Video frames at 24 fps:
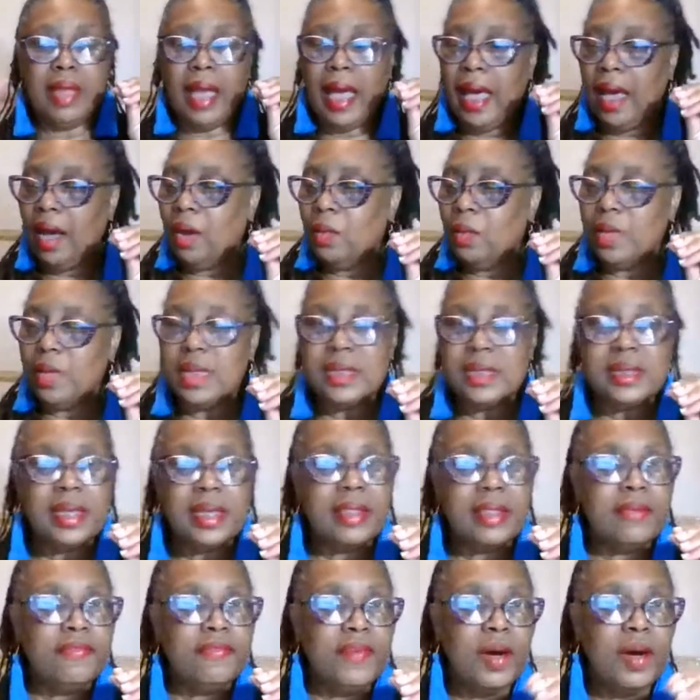always say
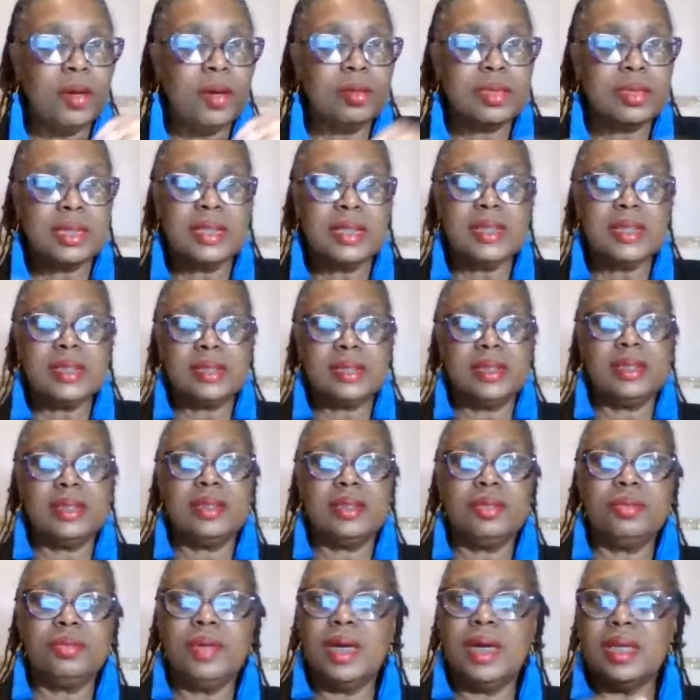the phones are listening
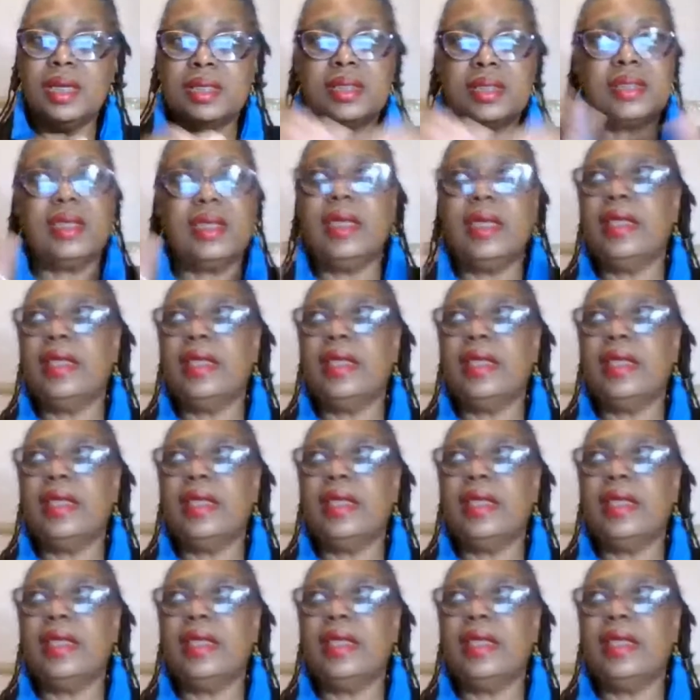to us.